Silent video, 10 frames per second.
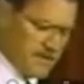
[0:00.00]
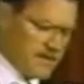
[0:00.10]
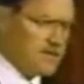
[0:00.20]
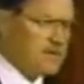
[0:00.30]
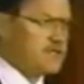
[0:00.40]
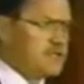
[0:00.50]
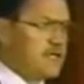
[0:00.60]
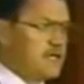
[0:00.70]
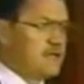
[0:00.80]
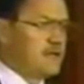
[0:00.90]
They
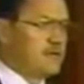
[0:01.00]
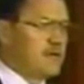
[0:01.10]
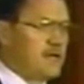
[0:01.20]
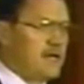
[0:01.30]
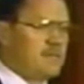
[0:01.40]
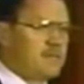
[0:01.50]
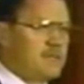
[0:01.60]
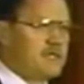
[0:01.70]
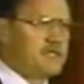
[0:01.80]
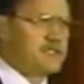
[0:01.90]
undertake to run
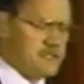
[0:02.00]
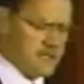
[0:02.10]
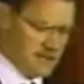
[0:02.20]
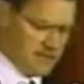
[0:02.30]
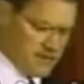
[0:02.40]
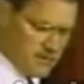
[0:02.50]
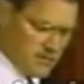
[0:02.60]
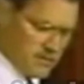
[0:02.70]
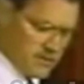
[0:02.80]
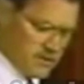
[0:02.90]
operations in every
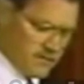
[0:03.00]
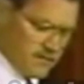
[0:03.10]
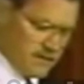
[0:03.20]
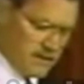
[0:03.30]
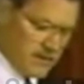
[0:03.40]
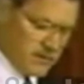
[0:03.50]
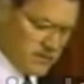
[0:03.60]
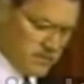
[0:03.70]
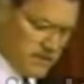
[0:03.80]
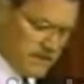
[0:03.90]
corner of the
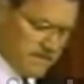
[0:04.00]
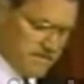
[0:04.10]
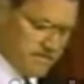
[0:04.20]
globe.